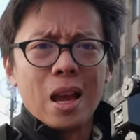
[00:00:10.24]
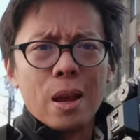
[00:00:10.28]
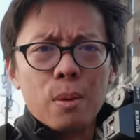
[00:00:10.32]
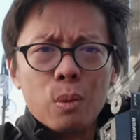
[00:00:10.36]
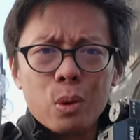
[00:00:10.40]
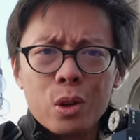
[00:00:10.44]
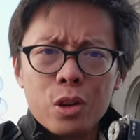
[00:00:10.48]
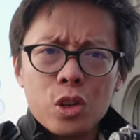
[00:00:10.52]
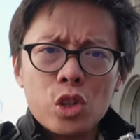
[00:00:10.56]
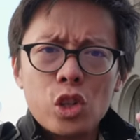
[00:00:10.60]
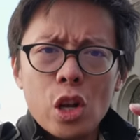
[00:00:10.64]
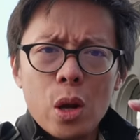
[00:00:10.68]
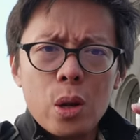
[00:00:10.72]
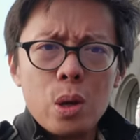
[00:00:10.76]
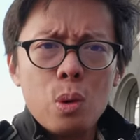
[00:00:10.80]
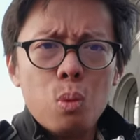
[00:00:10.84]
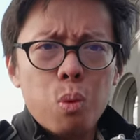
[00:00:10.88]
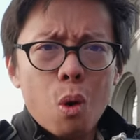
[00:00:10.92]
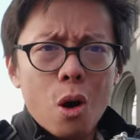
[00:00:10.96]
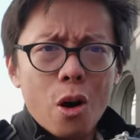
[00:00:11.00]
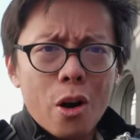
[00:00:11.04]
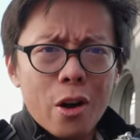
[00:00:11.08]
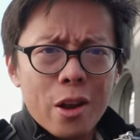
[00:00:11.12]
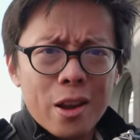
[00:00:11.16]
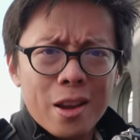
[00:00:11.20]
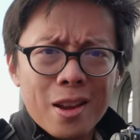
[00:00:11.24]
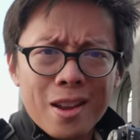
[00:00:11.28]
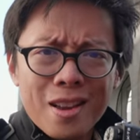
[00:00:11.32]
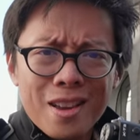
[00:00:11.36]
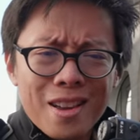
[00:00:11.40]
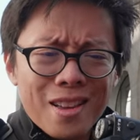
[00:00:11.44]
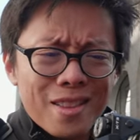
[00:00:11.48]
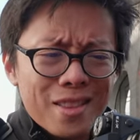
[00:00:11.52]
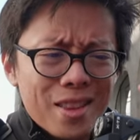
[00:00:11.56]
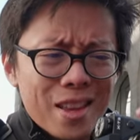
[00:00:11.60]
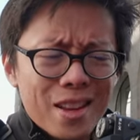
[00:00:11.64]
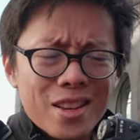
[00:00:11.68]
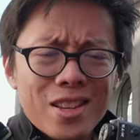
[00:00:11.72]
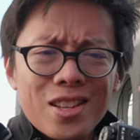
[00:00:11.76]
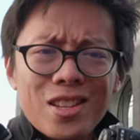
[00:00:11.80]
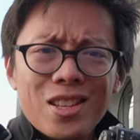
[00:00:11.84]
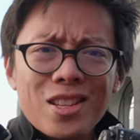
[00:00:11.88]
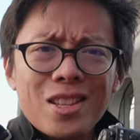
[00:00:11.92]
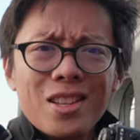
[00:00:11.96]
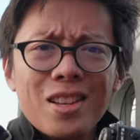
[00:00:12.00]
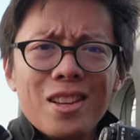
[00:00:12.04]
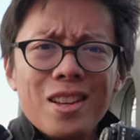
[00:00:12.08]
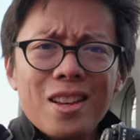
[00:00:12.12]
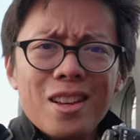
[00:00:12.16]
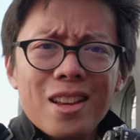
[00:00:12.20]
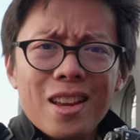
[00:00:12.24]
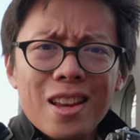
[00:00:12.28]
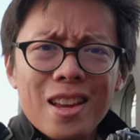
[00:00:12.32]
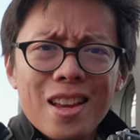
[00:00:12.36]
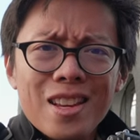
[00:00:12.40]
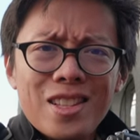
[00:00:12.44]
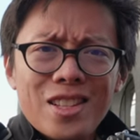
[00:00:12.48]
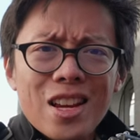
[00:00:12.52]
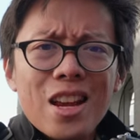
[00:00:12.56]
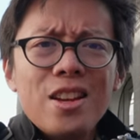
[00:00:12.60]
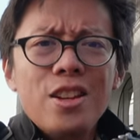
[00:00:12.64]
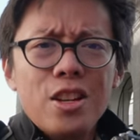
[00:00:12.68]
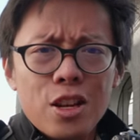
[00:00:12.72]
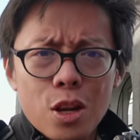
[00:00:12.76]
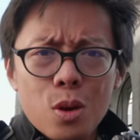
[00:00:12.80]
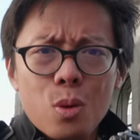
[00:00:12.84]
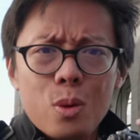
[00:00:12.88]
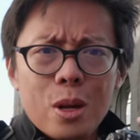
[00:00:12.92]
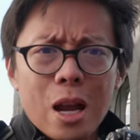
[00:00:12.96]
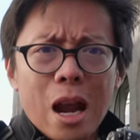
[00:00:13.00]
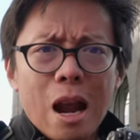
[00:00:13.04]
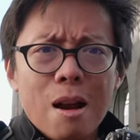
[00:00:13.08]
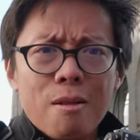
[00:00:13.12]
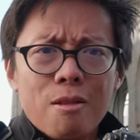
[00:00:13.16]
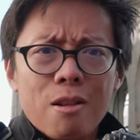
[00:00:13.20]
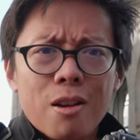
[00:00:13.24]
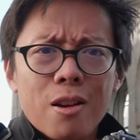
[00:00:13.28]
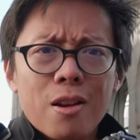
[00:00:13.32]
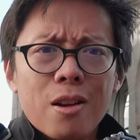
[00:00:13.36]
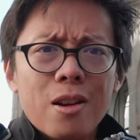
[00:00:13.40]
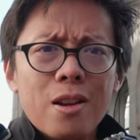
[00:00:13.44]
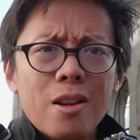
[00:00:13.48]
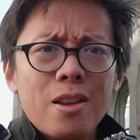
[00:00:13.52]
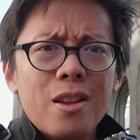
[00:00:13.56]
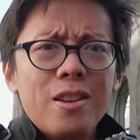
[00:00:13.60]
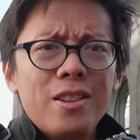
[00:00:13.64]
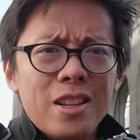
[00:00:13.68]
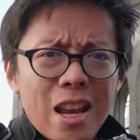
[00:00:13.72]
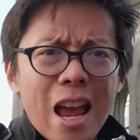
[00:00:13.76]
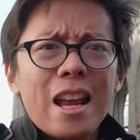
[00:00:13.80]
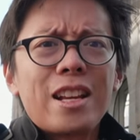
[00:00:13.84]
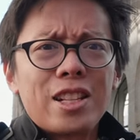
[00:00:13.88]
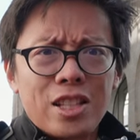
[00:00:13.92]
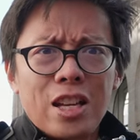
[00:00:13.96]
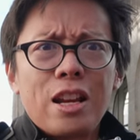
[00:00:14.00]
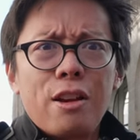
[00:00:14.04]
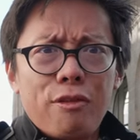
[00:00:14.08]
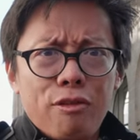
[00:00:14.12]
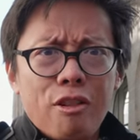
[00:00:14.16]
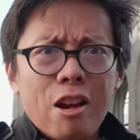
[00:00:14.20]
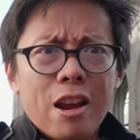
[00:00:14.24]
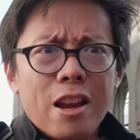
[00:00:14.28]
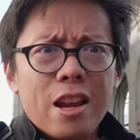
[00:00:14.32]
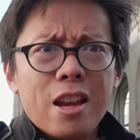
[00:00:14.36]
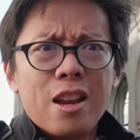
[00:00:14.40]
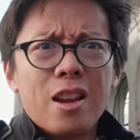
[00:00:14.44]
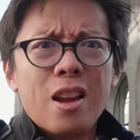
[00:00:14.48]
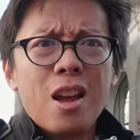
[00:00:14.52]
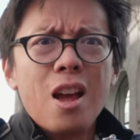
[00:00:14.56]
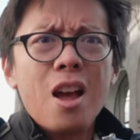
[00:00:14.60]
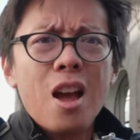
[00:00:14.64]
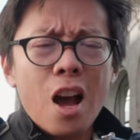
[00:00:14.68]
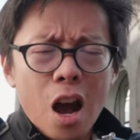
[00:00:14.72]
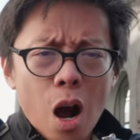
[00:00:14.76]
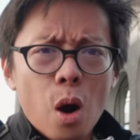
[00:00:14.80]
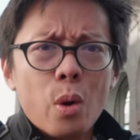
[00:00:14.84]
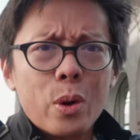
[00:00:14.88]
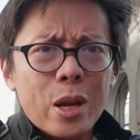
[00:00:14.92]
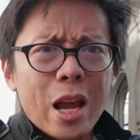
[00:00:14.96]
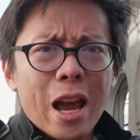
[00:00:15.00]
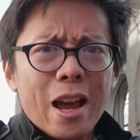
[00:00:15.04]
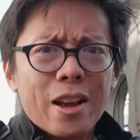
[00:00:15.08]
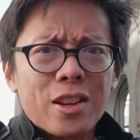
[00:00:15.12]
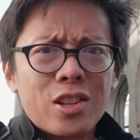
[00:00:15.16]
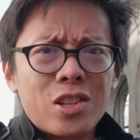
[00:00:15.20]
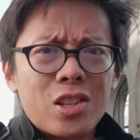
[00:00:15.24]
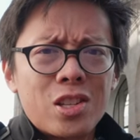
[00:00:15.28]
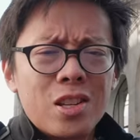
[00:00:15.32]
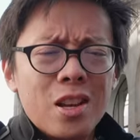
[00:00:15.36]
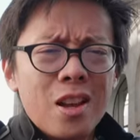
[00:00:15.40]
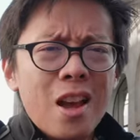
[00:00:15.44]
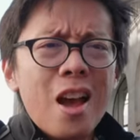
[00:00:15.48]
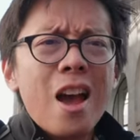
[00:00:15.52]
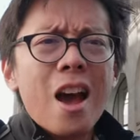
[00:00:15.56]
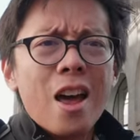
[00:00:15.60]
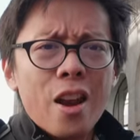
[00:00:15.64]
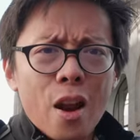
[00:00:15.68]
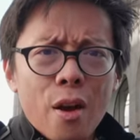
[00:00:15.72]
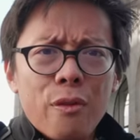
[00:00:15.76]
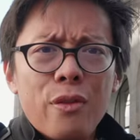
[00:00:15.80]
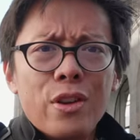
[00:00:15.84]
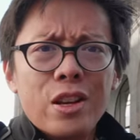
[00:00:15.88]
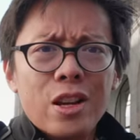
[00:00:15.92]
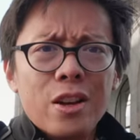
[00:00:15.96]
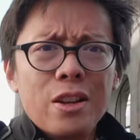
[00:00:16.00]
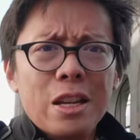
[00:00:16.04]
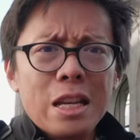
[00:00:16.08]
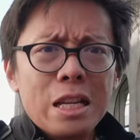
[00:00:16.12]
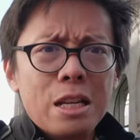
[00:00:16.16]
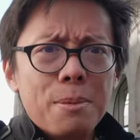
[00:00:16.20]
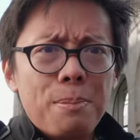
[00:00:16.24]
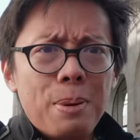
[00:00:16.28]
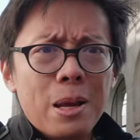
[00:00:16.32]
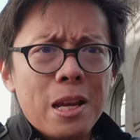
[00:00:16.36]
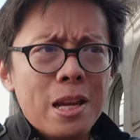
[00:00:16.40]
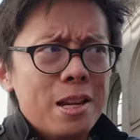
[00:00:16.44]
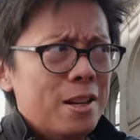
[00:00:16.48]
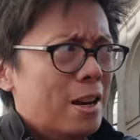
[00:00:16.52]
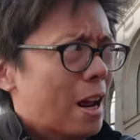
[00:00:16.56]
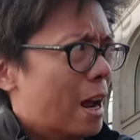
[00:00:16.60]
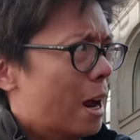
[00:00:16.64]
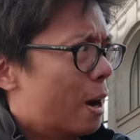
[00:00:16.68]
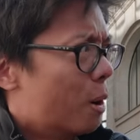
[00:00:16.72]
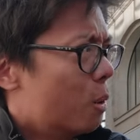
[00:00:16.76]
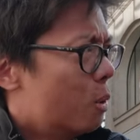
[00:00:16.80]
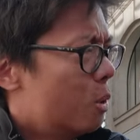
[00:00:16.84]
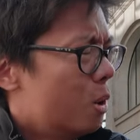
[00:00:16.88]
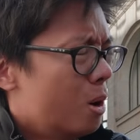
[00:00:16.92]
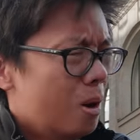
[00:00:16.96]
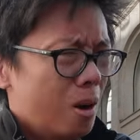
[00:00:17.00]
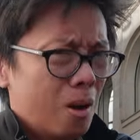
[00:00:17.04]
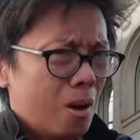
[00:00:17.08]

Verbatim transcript: and we're gonna show you why. This is their new camera, the X-T3. Oh yes, and I think I need a pee now.